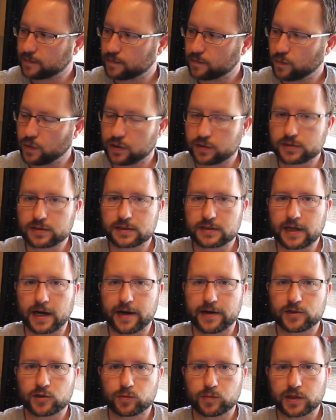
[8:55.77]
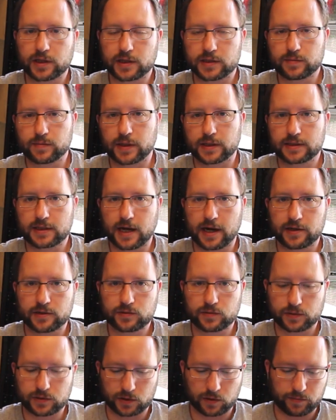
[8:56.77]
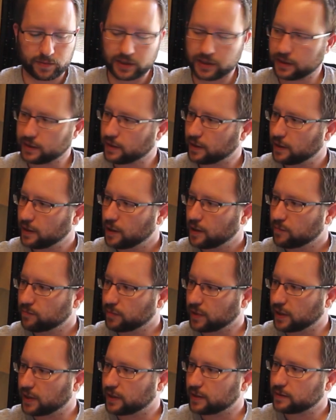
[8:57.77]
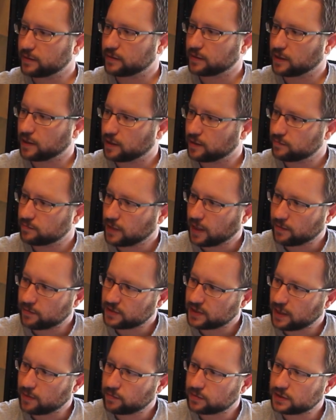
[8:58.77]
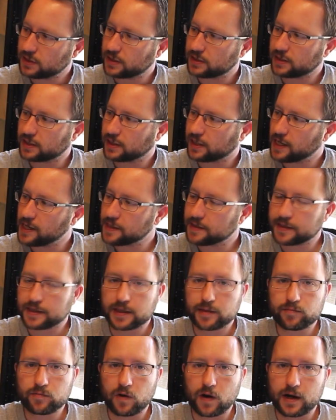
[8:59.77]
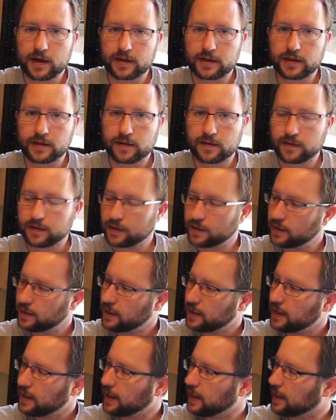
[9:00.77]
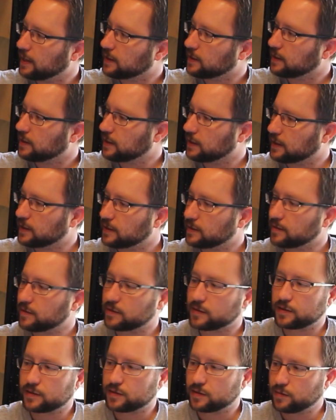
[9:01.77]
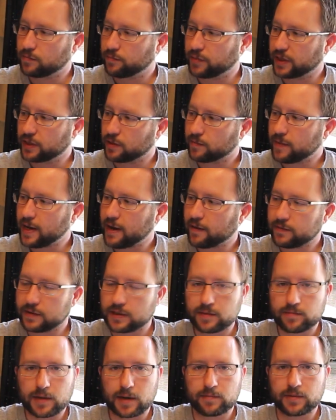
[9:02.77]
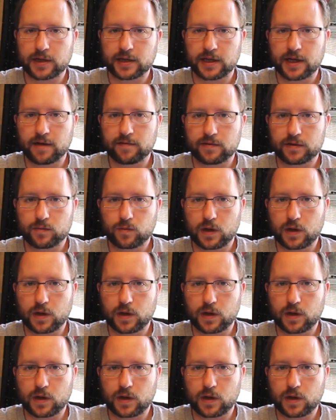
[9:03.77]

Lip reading: wheels and tires because my tires are so big. But I was able just to cut them right here and then bend them out, and then my buddy Evan